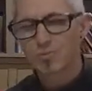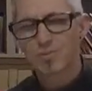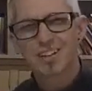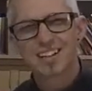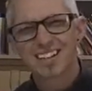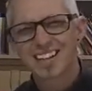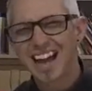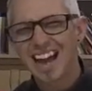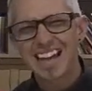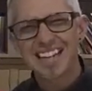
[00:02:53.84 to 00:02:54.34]

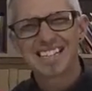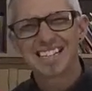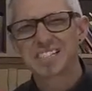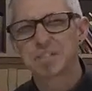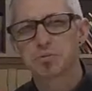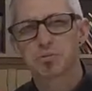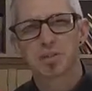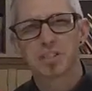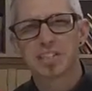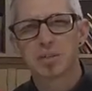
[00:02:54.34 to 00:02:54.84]
and God
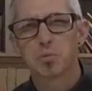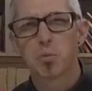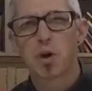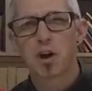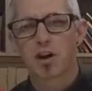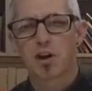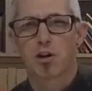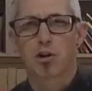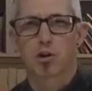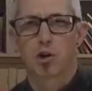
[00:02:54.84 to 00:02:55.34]
doesn't really
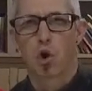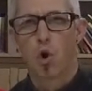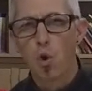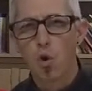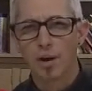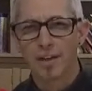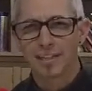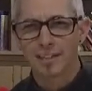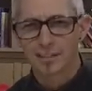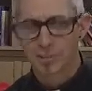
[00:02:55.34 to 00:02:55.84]
want our
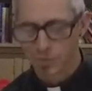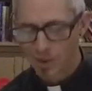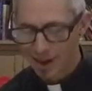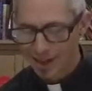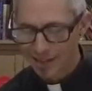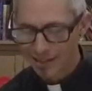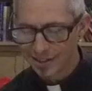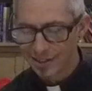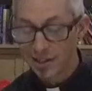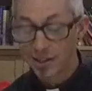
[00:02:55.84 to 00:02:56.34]
coins,
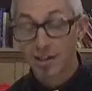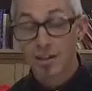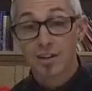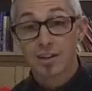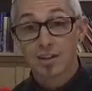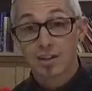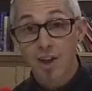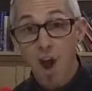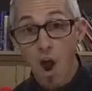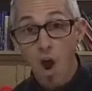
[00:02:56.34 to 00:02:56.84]
right?
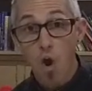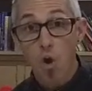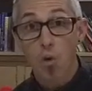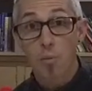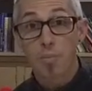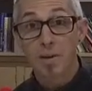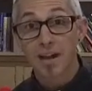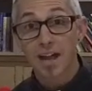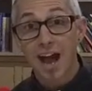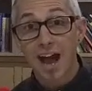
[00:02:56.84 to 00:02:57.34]

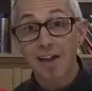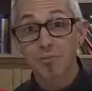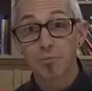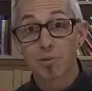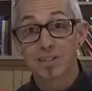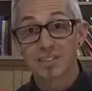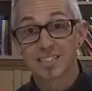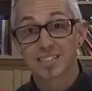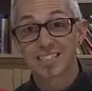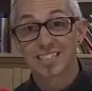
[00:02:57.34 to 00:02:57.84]
No, but God
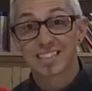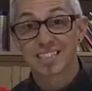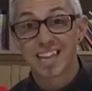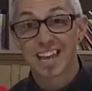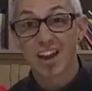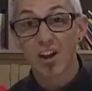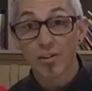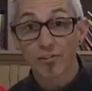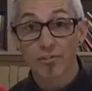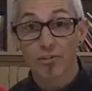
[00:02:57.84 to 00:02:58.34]
wants us to
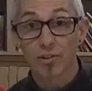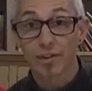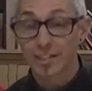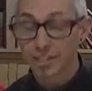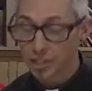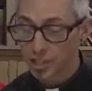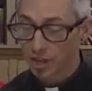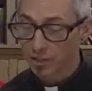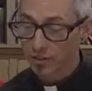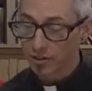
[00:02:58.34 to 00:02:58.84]
care for
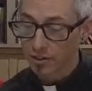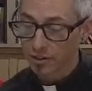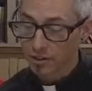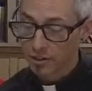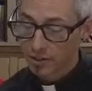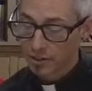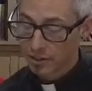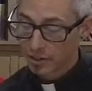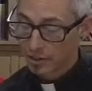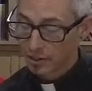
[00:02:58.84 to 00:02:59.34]
each other.
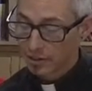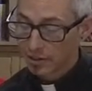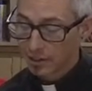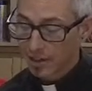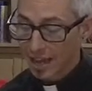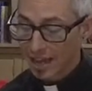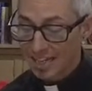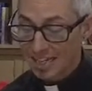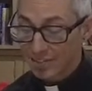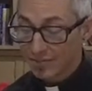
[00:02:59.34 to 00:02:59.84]

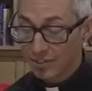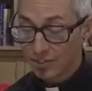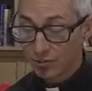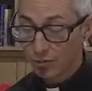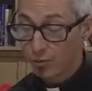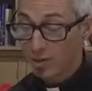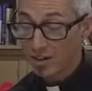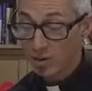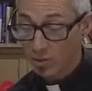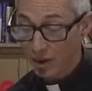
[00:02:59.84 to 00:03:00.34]
And even
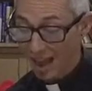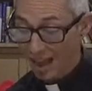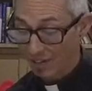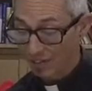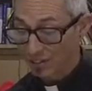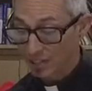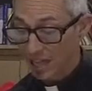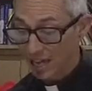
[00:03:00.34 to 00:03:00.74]
if we don't have a